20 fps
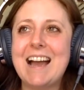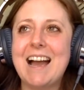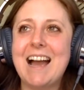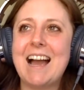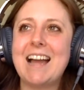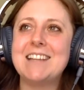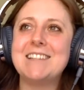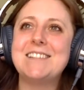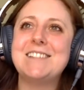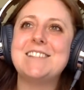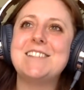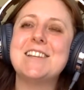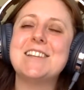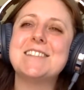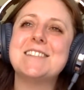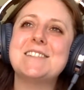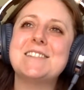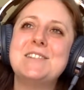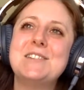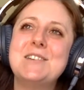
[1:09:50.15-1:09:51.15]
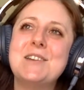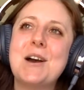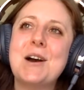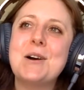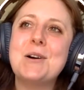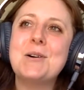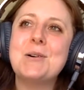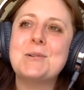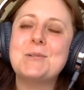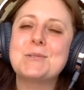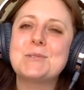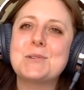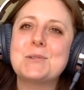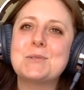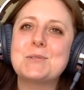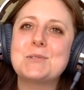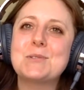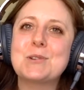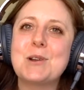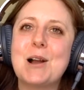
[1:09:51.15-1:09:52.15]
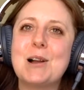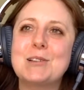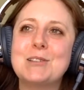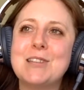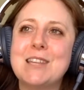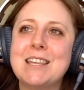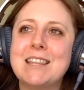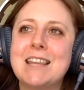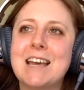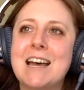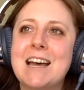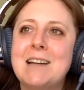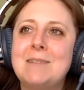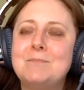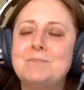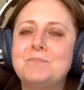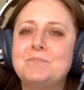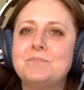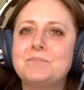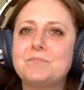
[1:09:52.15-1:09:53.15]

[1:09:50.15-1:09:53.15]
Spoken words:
I just know so strongly that